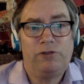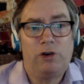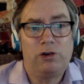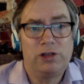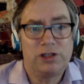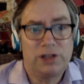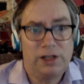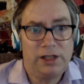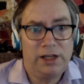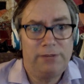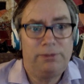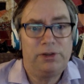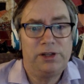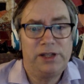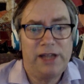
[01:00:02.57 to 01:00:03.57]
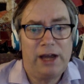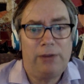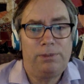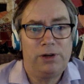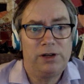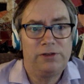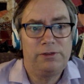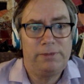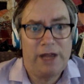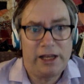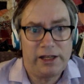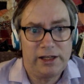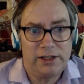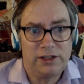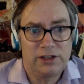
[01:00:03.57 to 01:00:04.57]
Focus on the input and the output of the
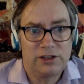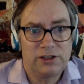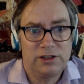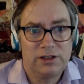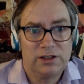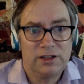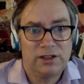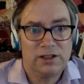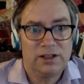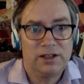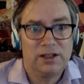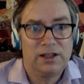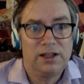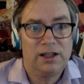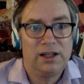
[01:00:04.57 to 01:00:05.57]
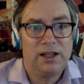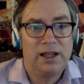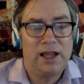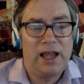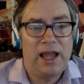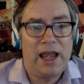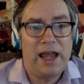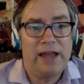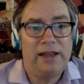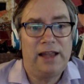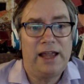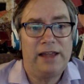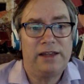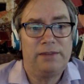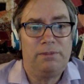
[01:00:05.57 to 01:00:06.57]
methods, and
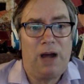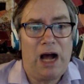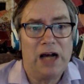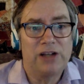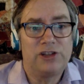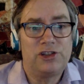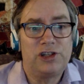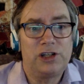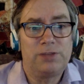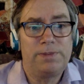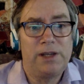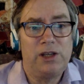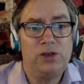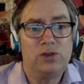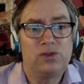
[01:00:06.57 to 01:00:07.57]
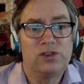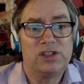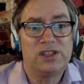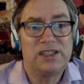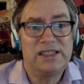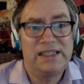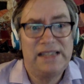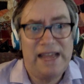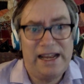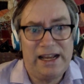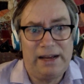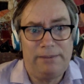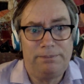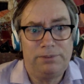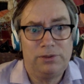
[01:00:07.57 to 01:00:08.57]
let the mocks just be used for
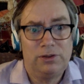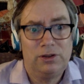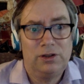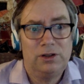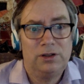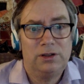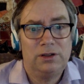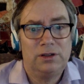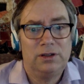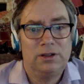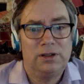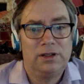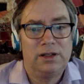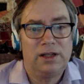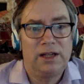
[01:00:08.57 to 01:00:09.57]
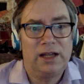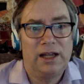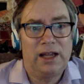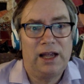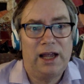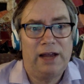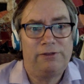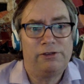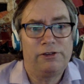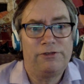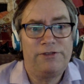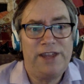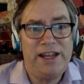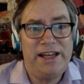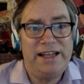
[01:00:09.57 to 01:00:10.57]
setup and for
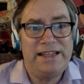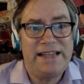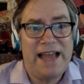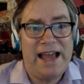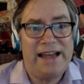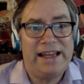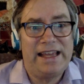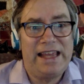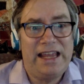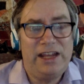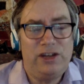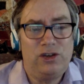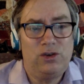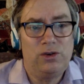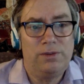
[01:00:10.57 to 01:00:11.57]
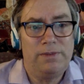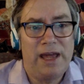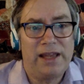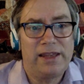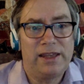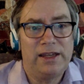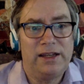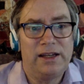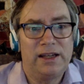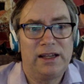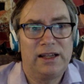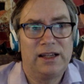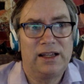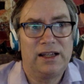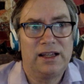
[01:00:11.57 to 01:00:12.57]
feeding data into a method
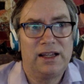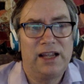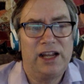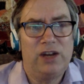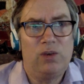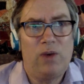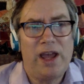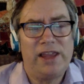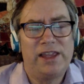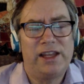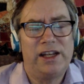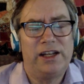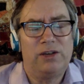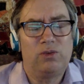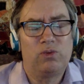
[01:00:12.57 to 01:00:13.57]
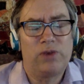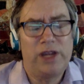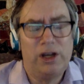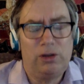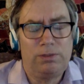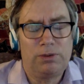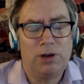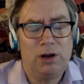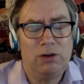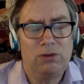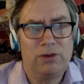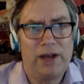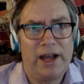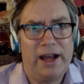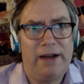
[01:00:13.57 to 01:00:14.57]
in a way that in a real
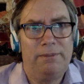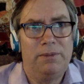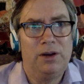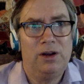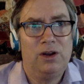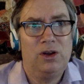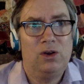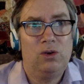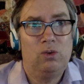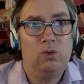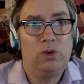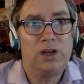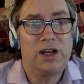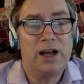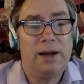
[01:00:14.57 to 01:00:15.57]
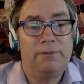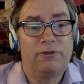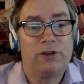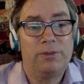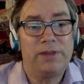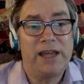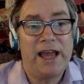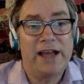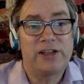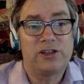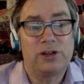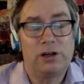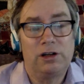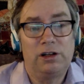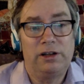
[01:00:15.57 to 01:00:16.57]
program would come from the
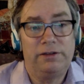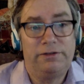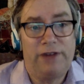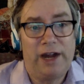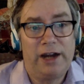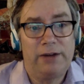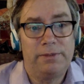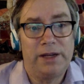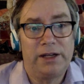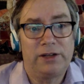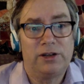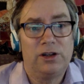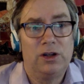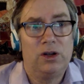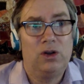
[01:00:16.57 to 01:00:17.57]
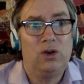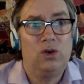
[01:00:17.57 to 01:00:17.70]
external environment,